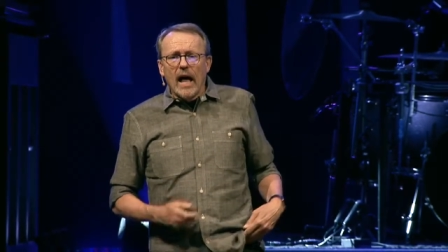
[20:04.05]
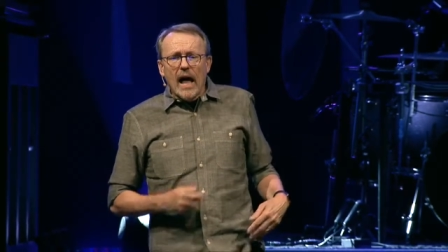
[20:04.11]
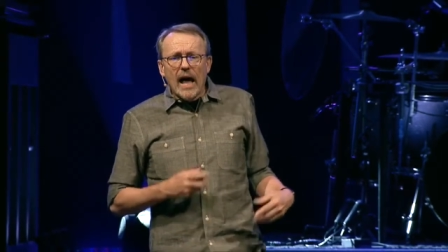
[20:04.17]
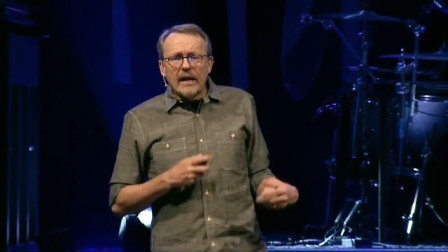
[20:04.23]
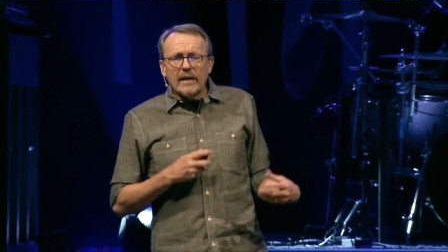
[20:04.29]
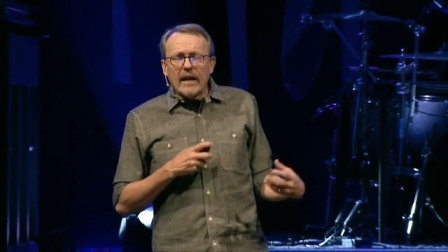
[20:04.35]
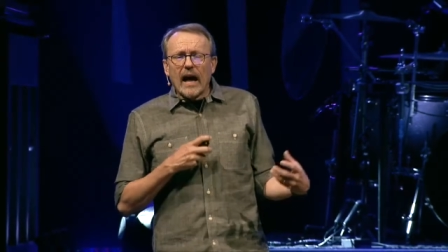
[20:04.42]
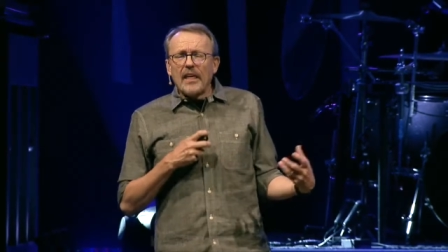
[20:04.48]

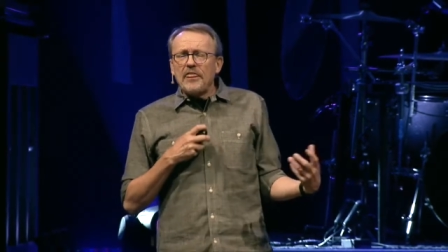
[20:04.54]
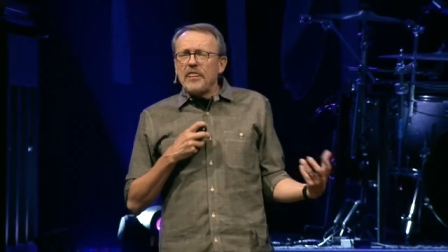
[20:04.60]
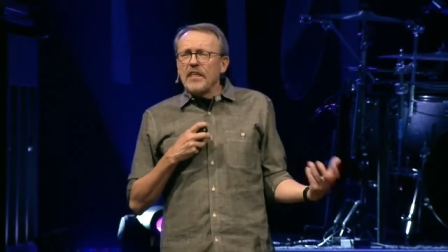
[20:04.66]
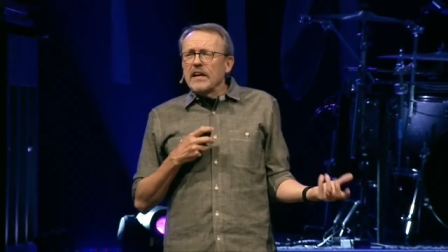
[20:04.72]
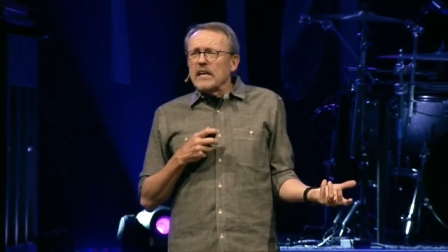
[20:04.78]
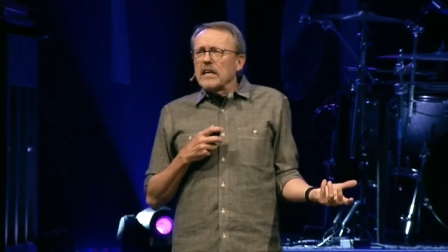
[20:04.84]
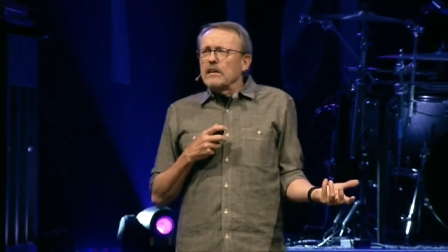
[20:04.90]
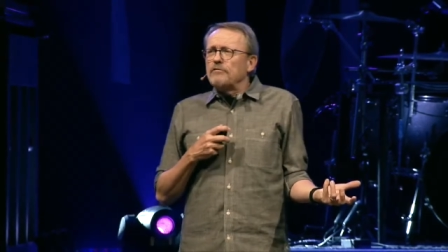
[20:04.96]
And I
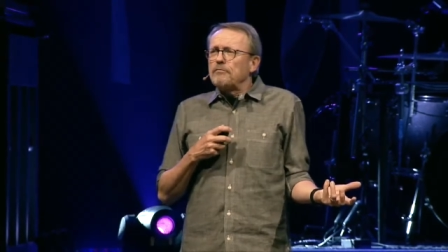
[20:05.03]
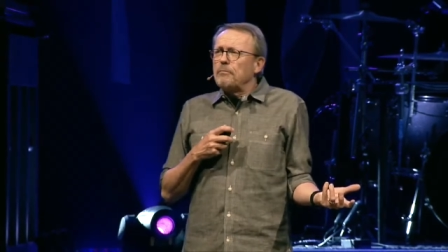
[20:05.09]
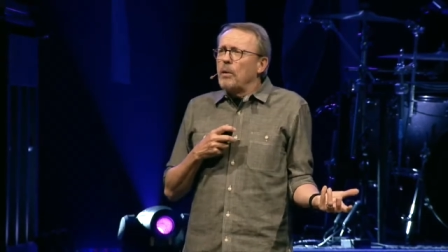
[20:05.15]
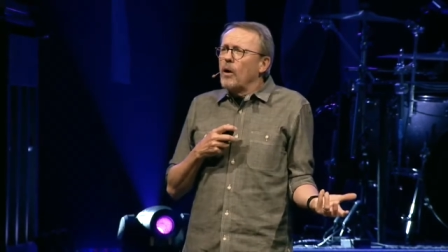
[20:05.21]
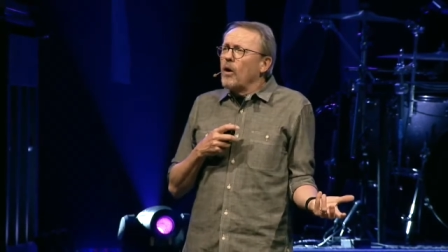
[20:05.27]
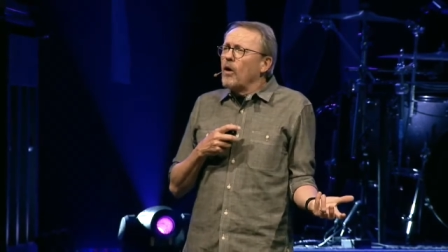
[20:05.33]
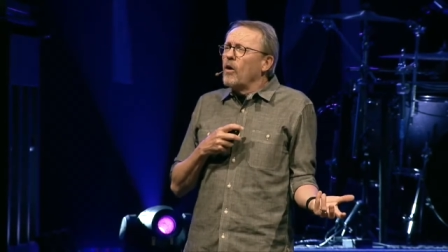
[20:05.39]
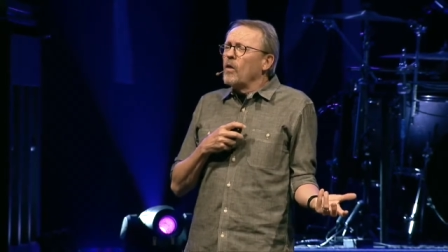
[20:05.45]
think if
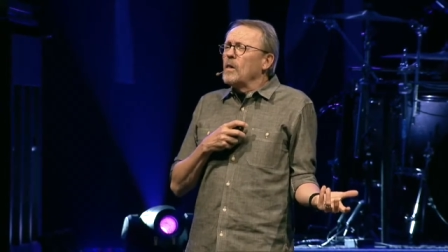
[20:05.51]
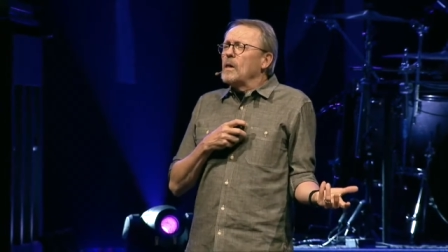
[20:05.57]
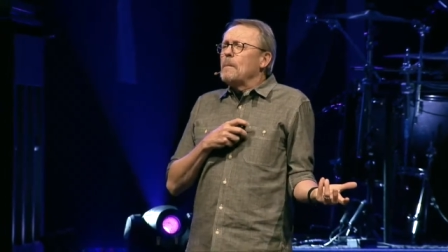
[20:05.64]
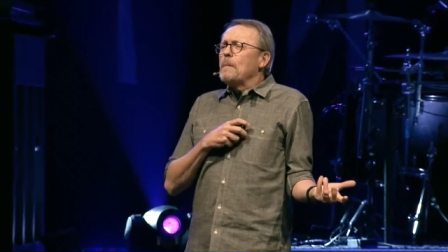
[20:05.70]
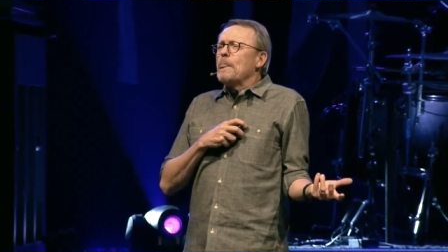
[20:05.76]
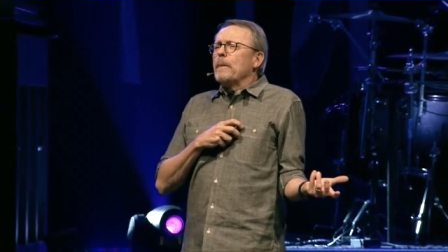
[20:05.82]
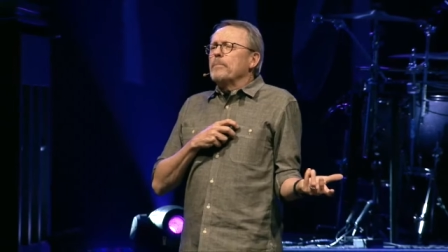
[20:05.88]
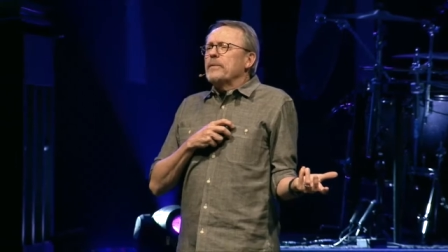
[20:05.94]
Paul